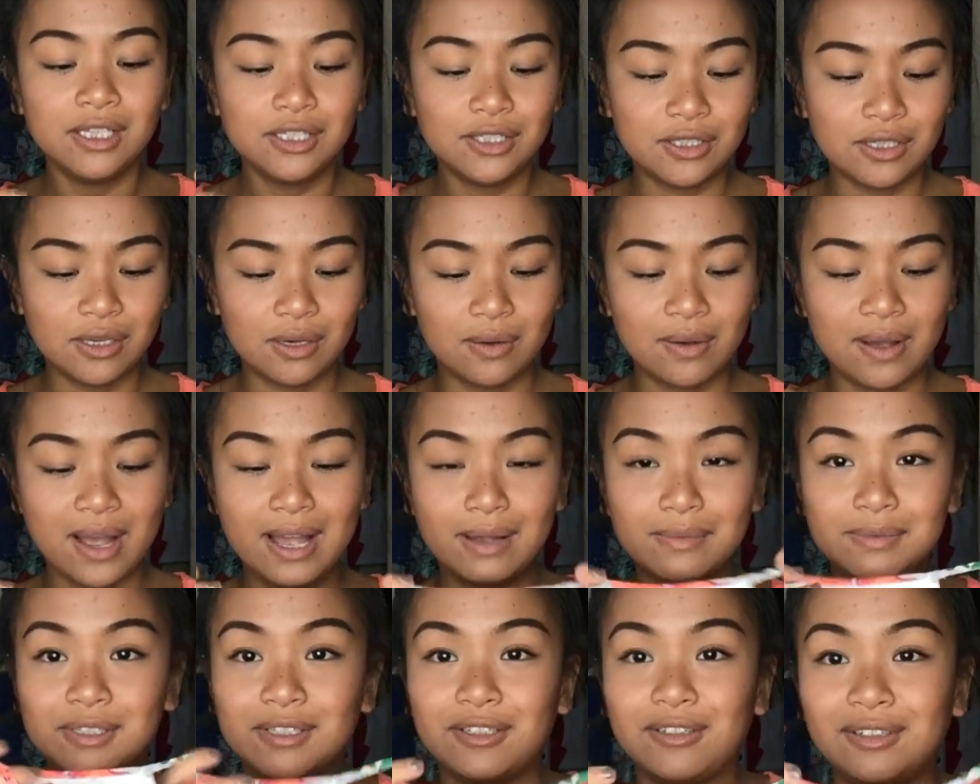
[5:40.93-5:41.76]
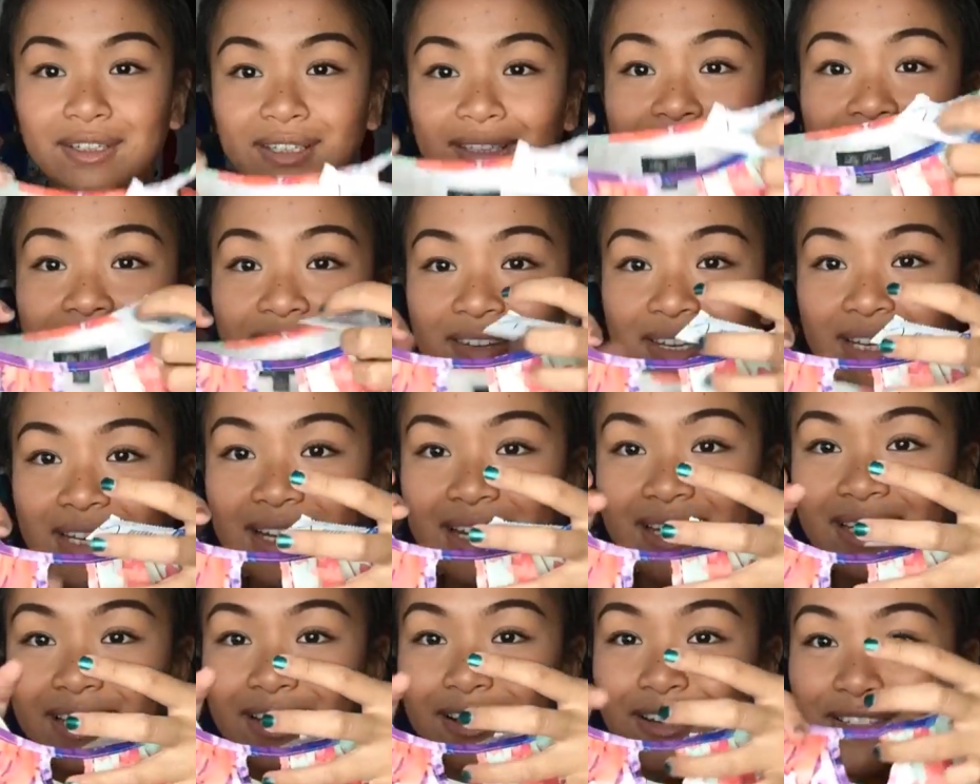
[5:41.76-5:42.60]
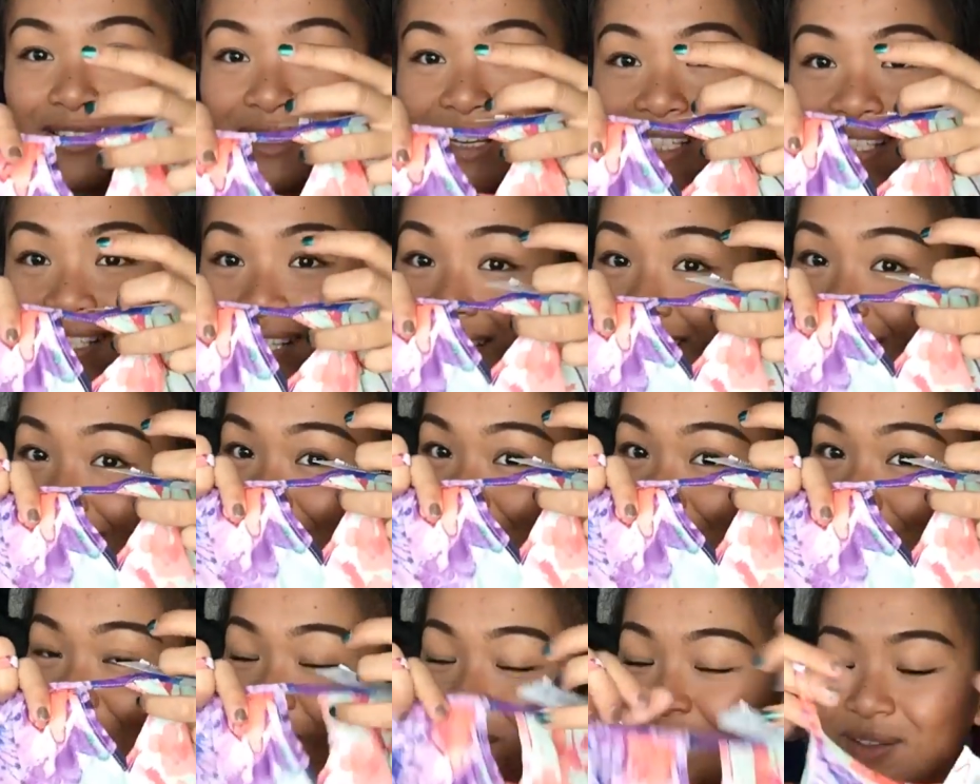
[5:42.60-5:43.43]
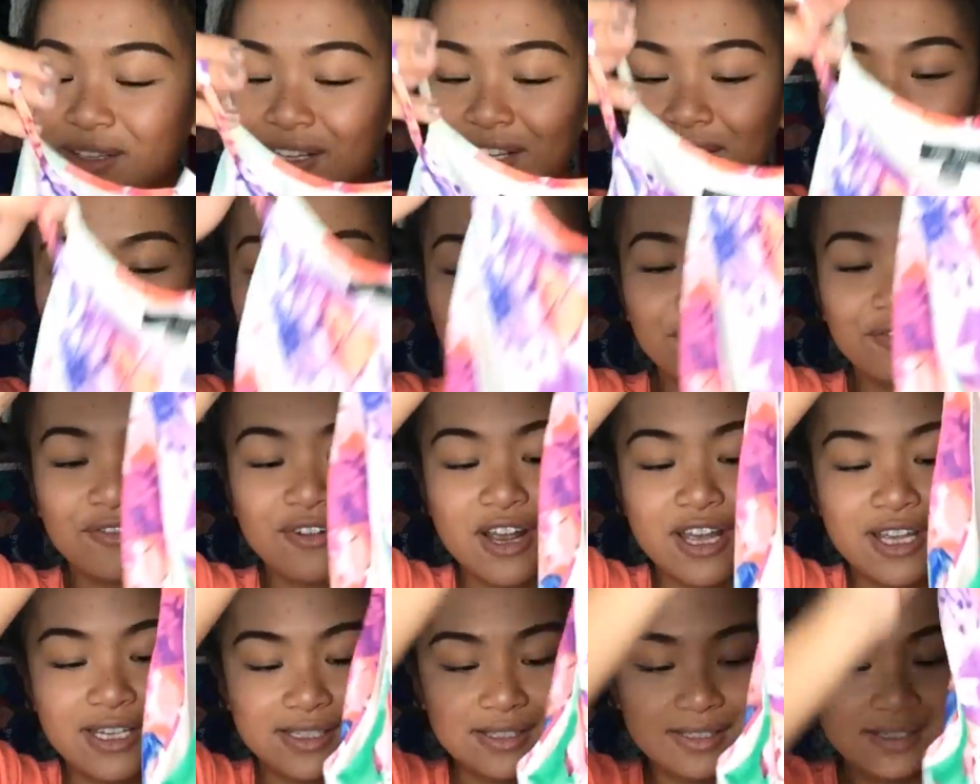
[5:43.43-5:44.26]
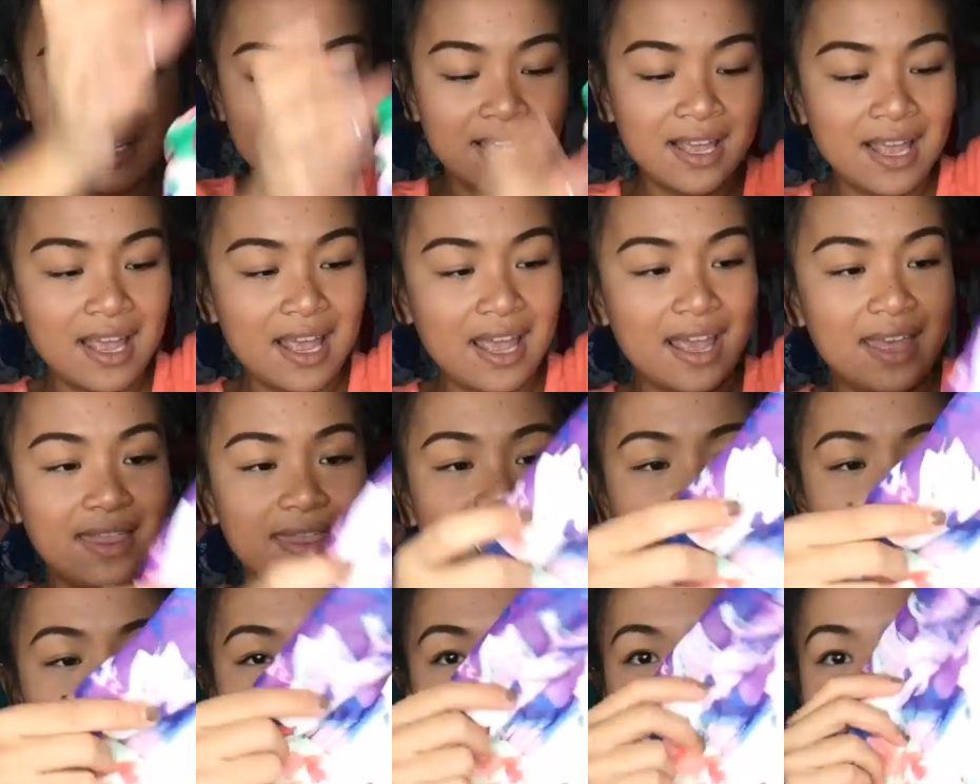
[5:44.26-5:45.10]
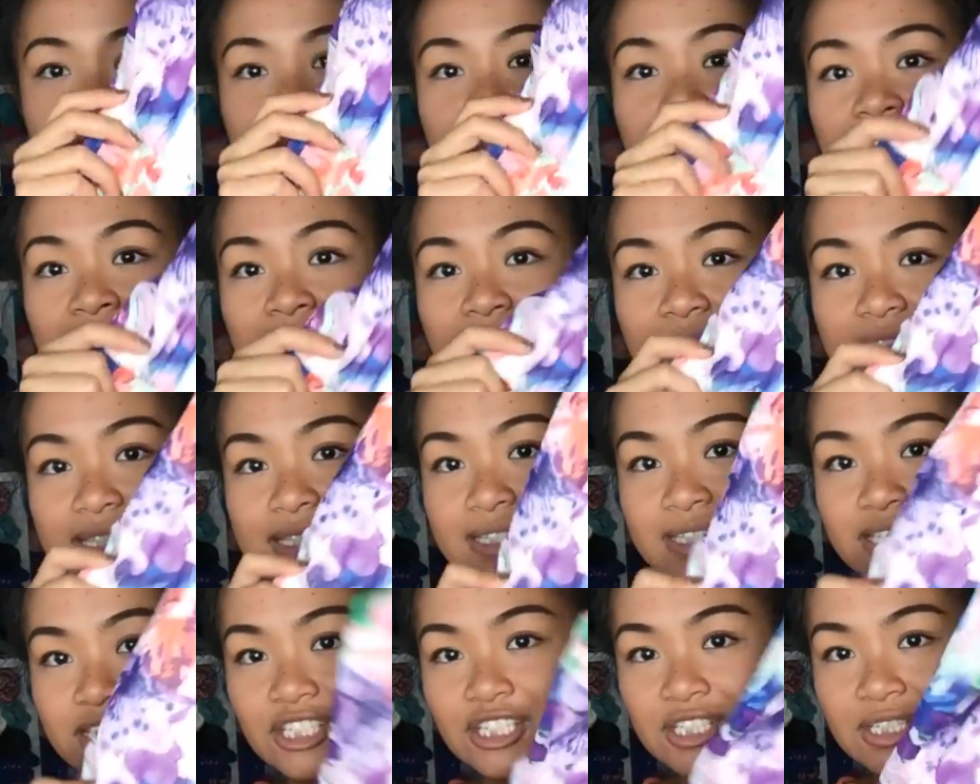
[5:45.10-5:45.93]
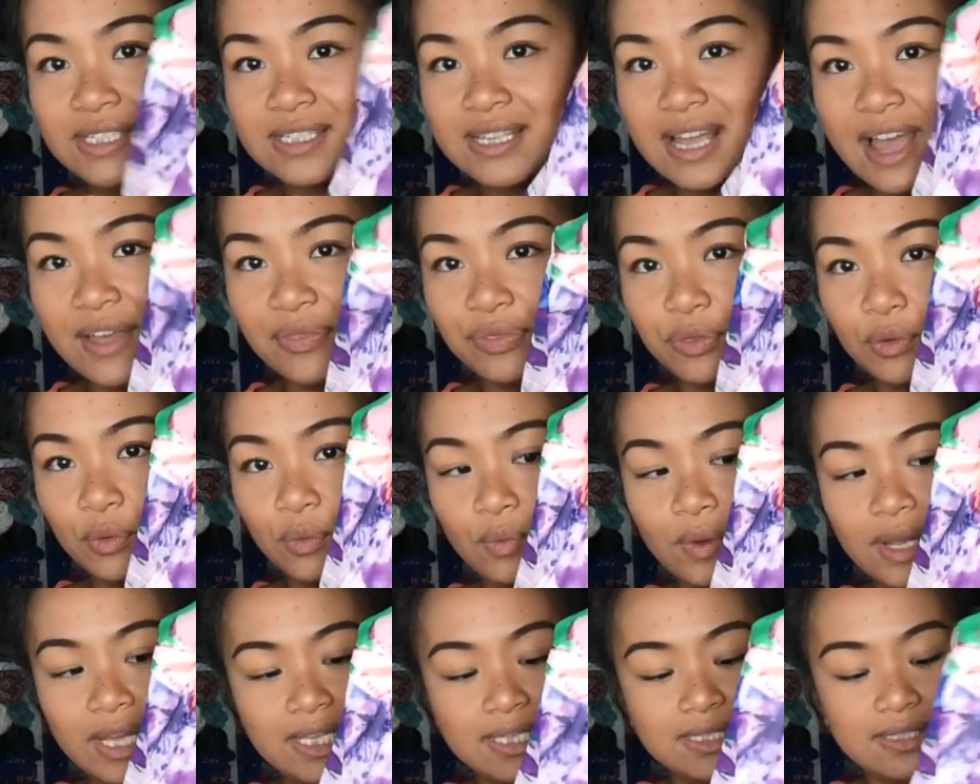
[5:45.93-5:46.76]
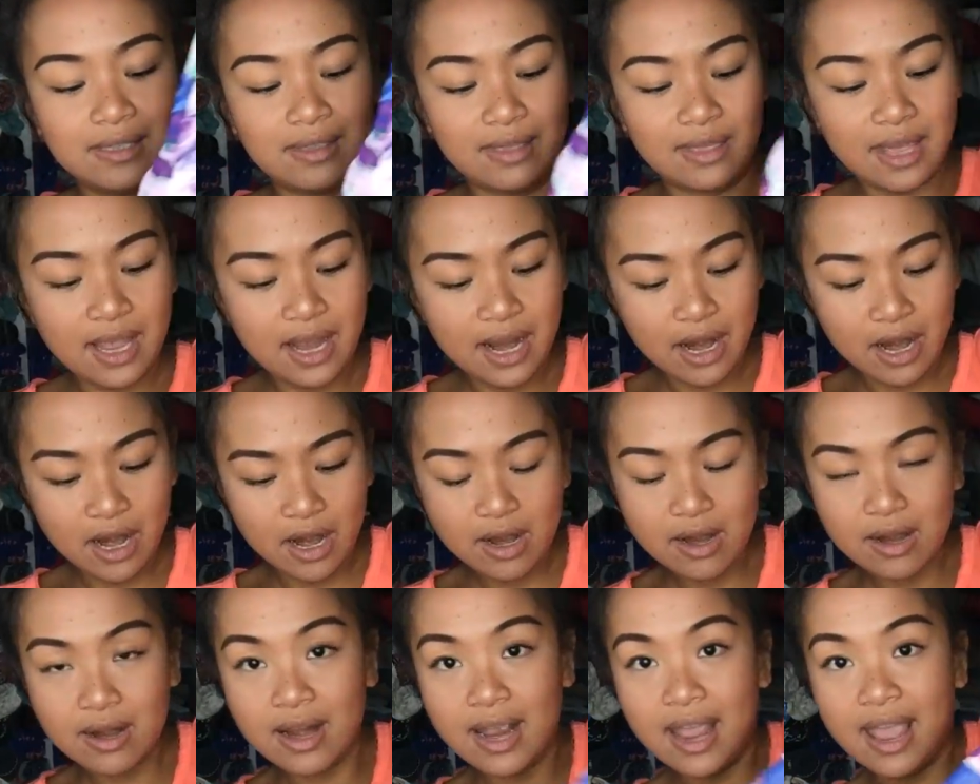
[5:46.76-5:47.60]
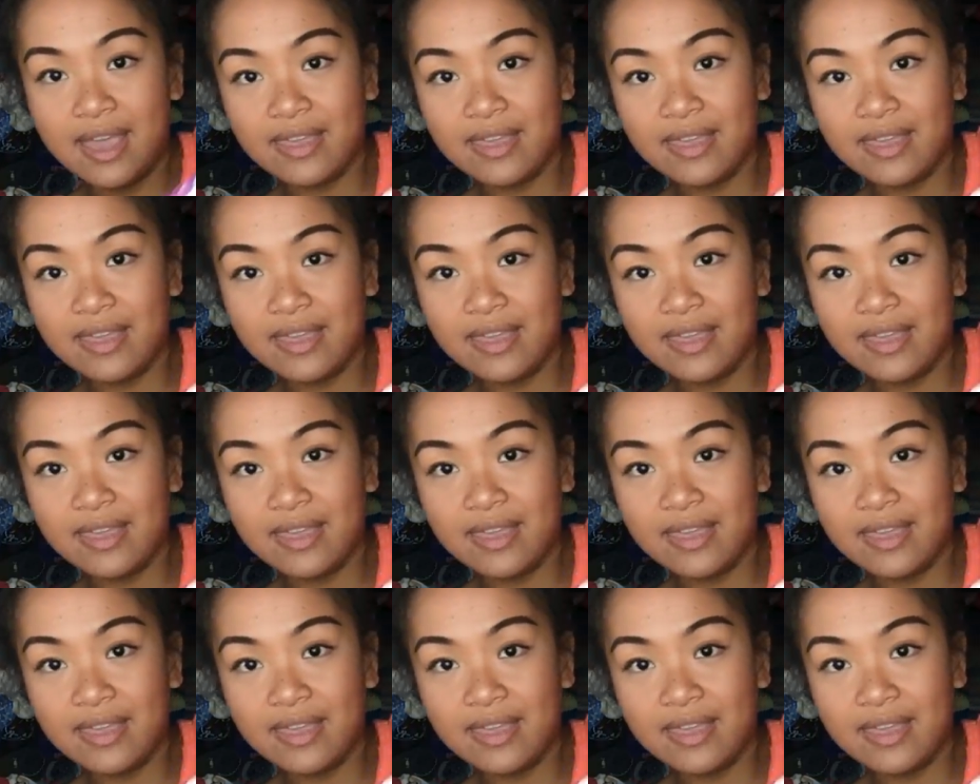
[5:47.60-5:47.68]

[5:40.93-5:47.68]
So I absolutely love it, and it also has a keyhole in the front, and then it cinches at the waist there.